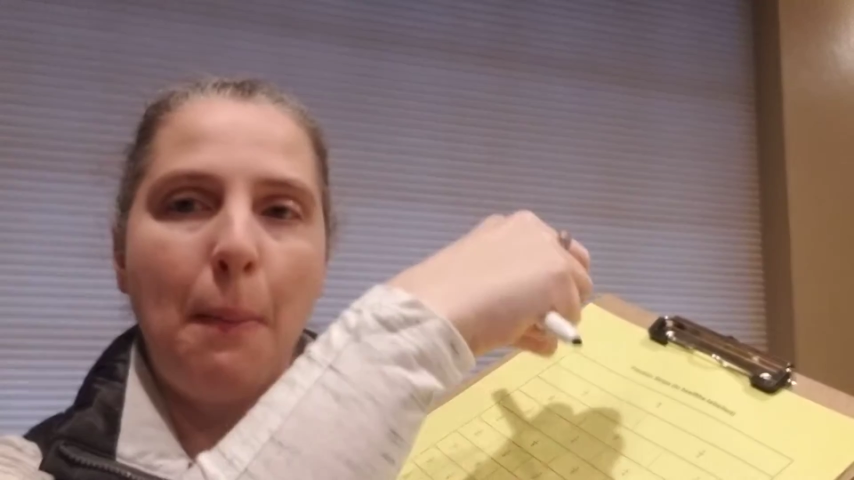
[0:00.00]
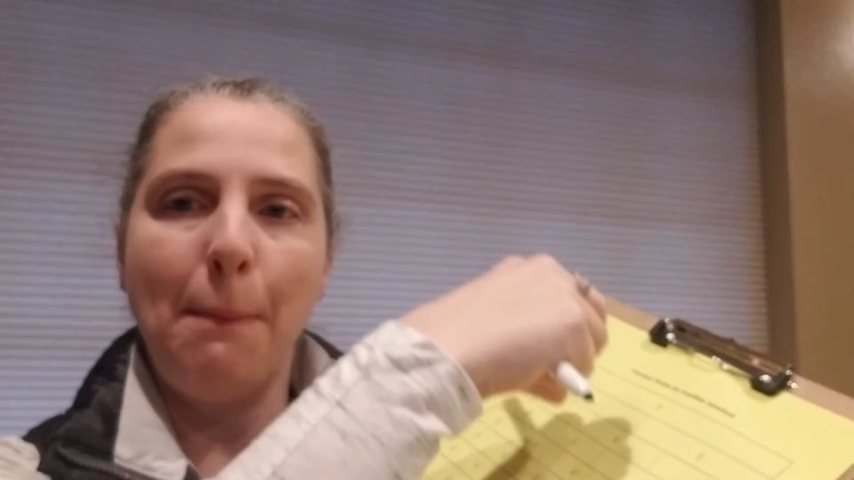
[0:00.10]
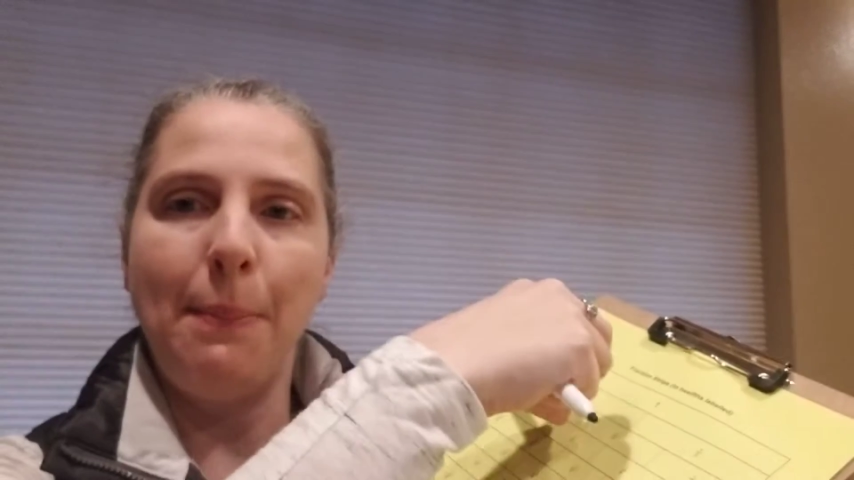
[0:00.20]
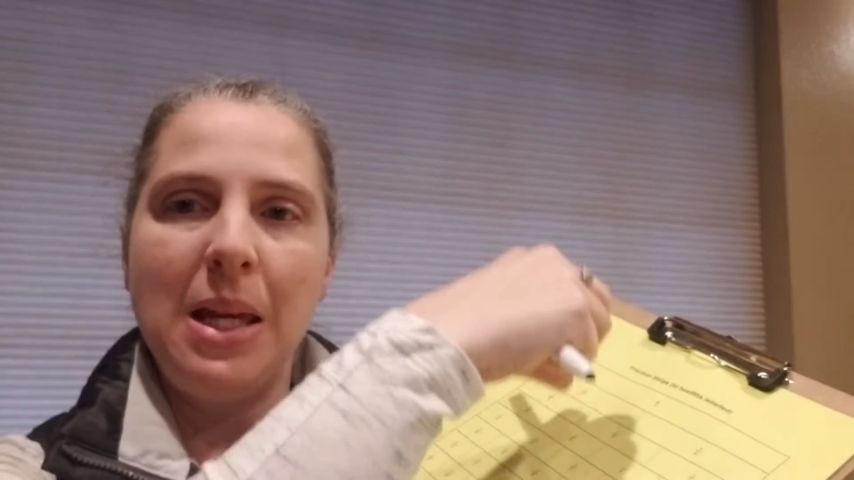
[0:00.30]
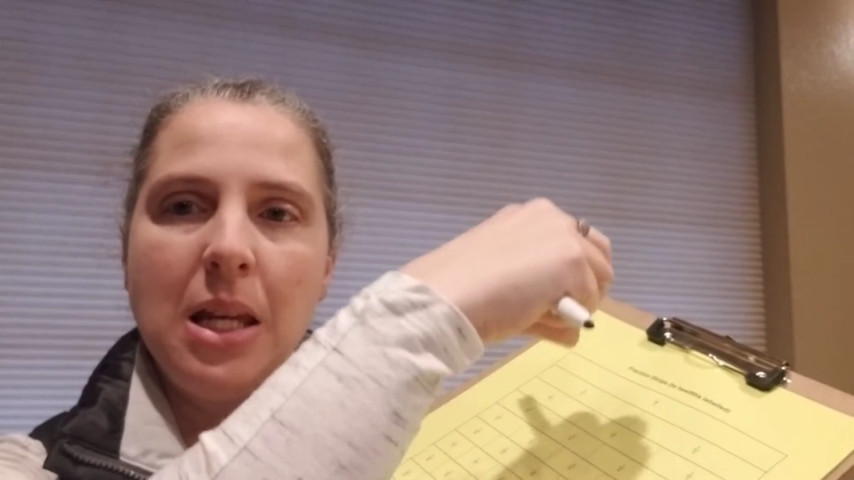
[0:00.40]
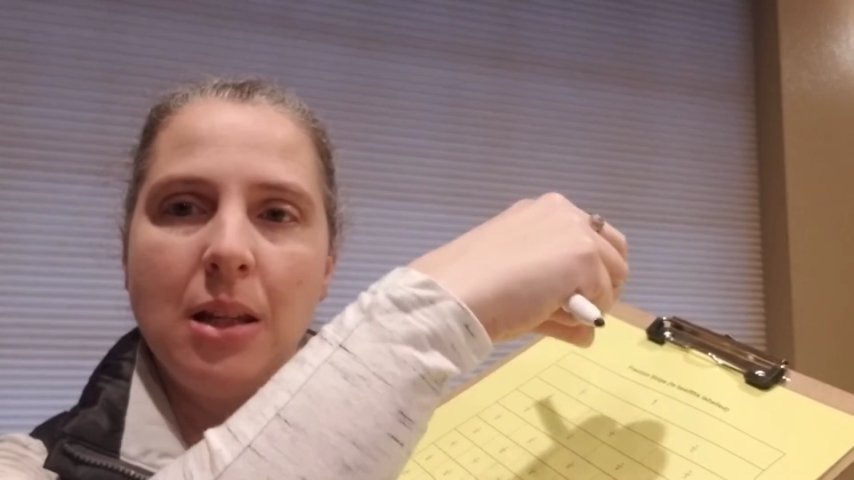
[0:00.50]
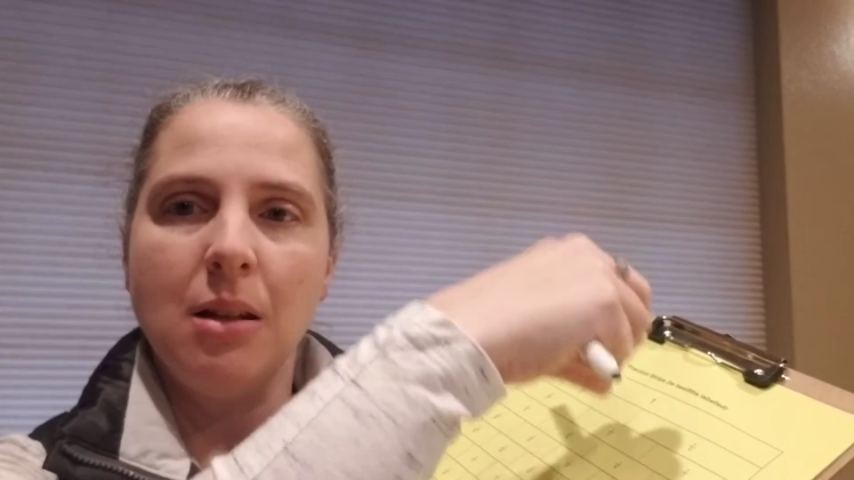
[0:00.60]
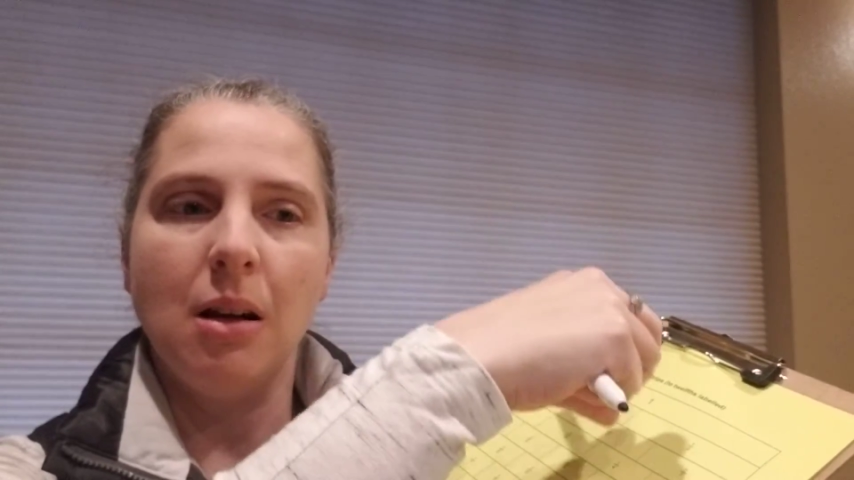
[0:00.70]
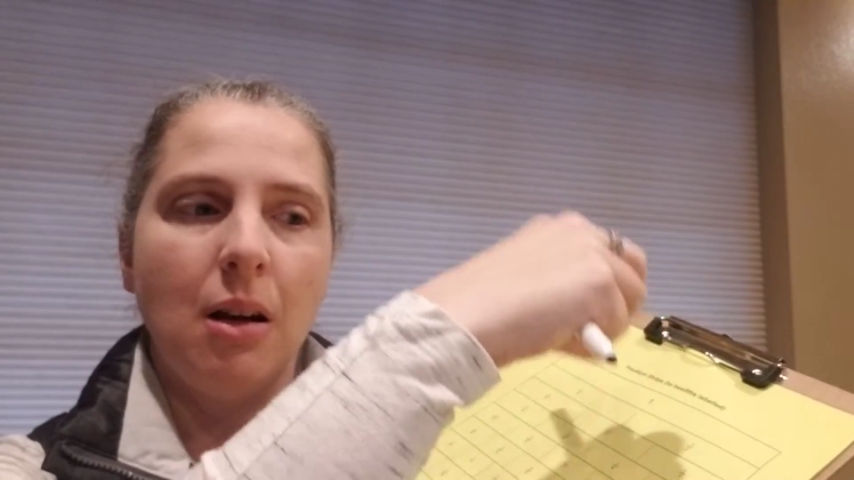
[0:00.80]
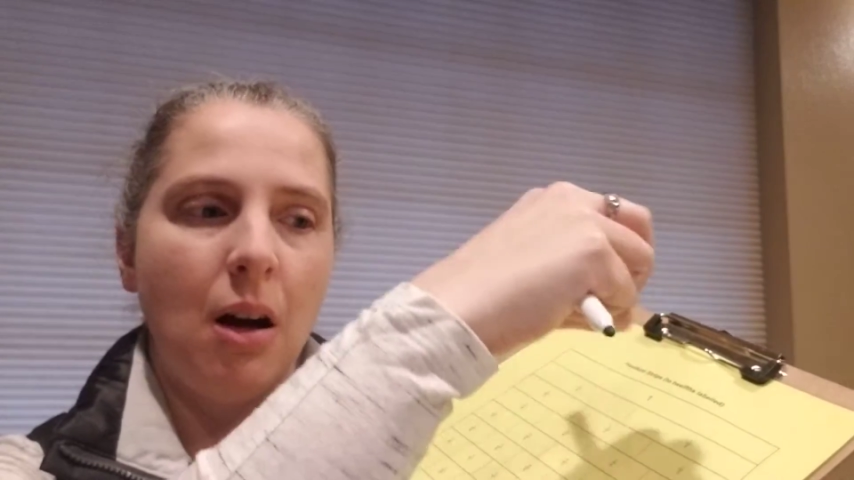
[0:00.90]

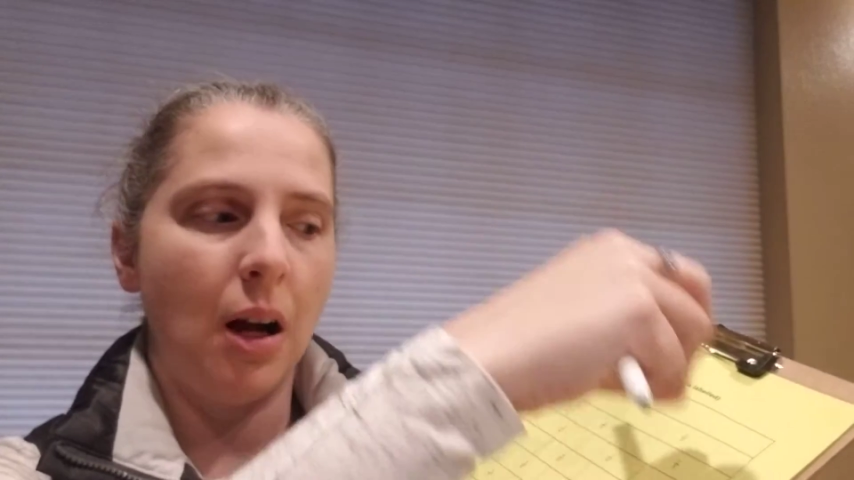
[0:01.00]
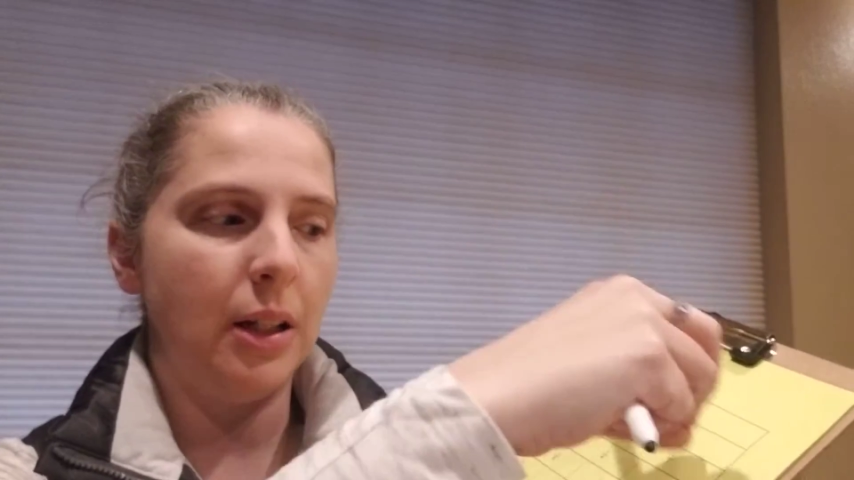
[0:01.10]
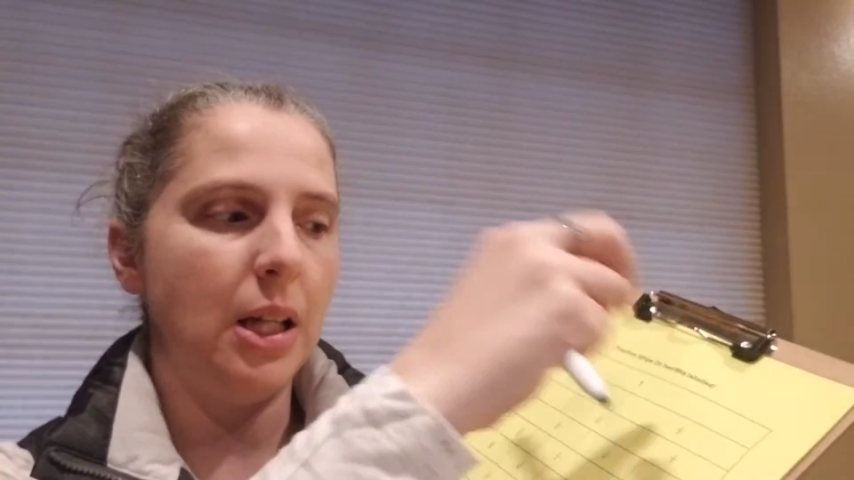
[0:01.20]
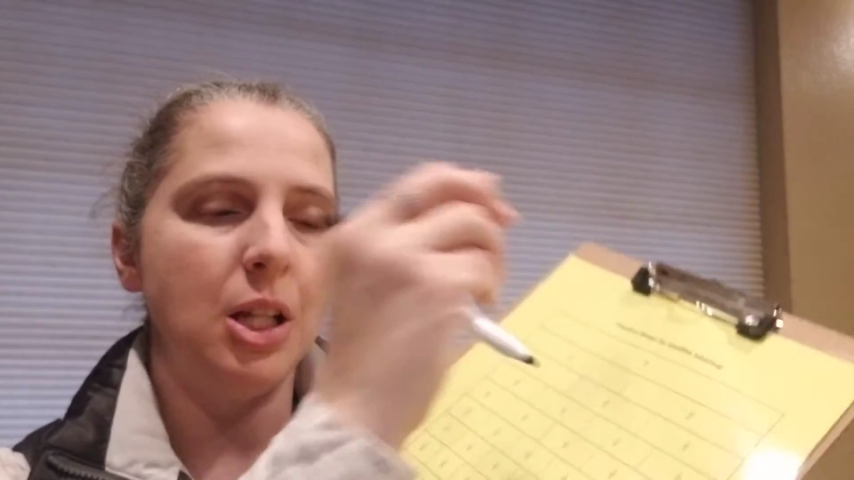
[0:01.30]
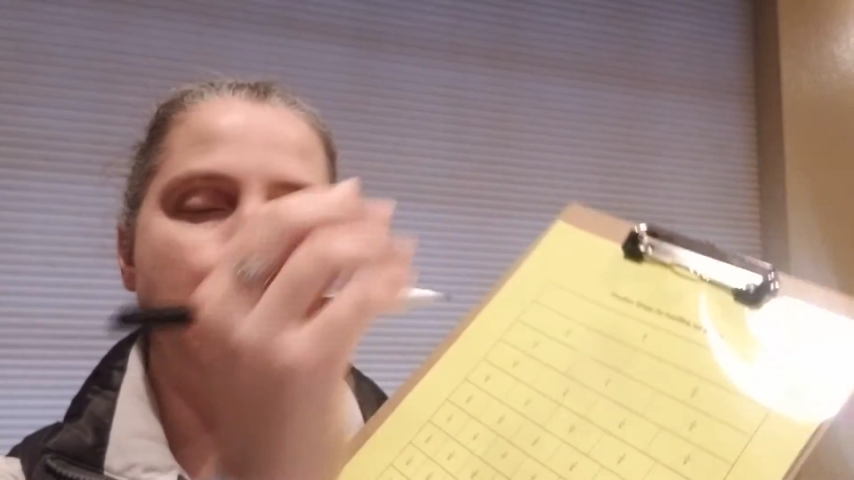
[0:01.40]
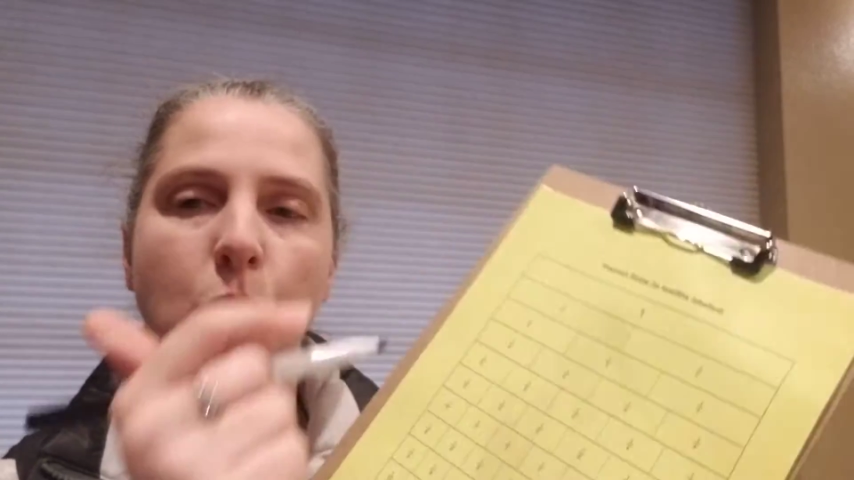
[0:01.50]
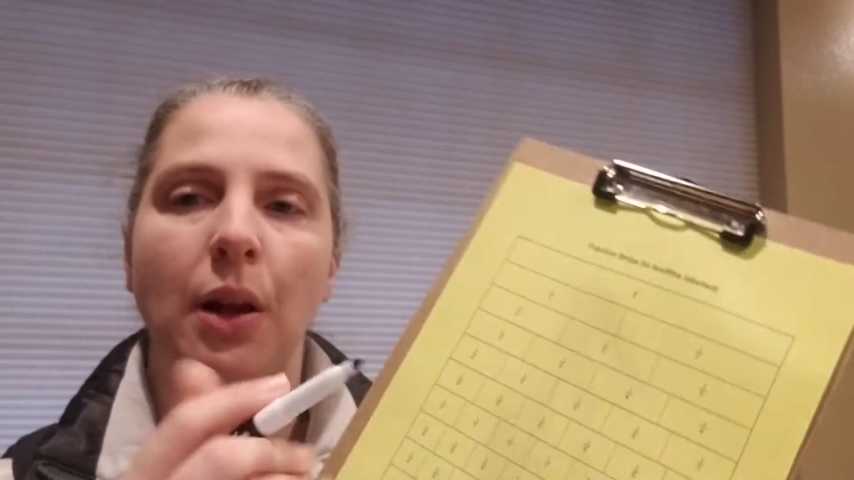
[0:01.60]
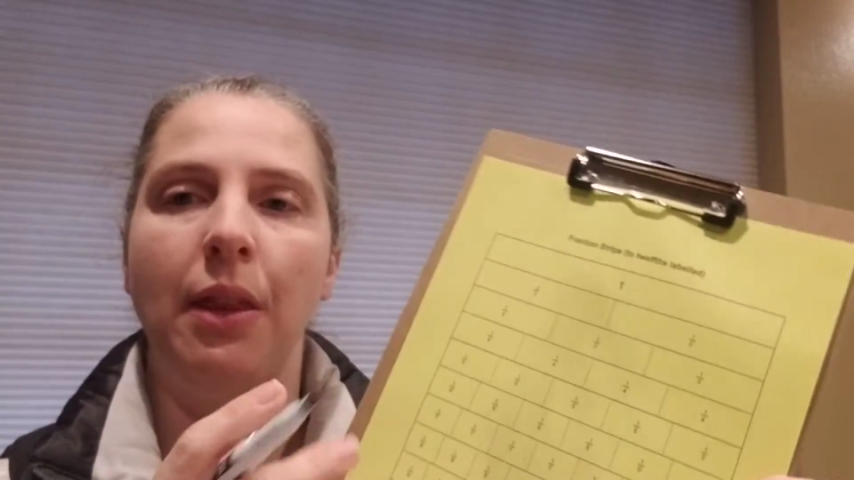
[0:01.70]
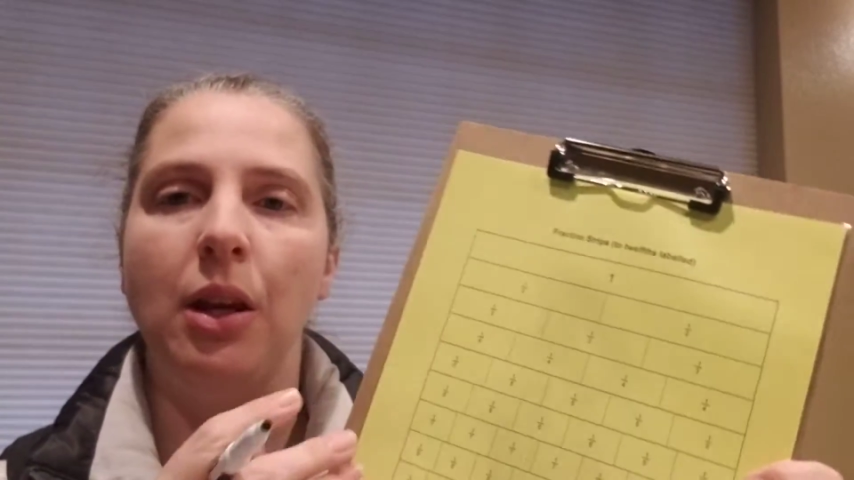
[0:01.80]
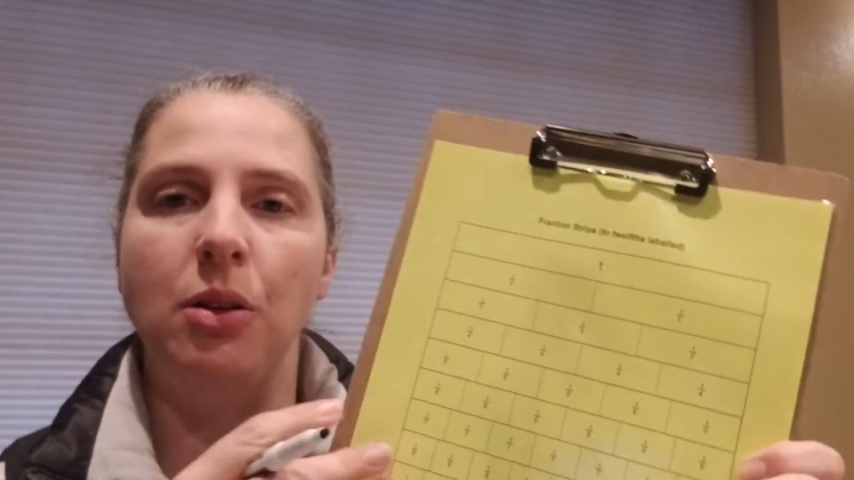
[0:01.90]
bean on each
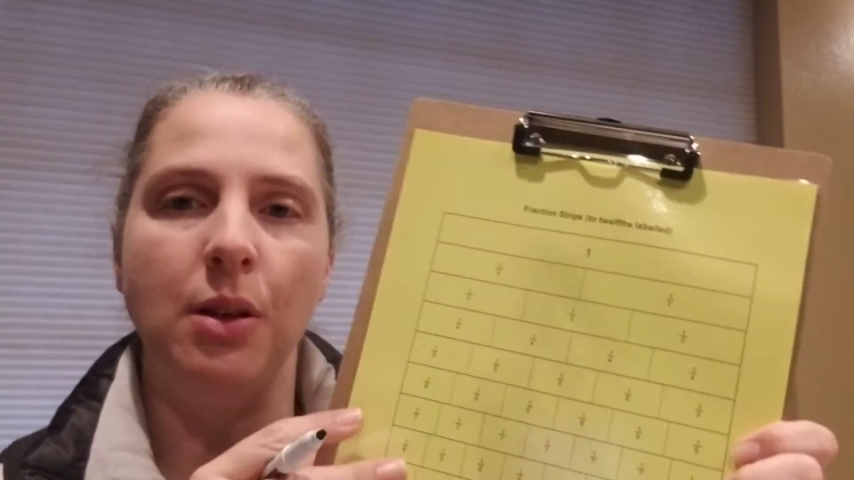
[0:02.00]
one that you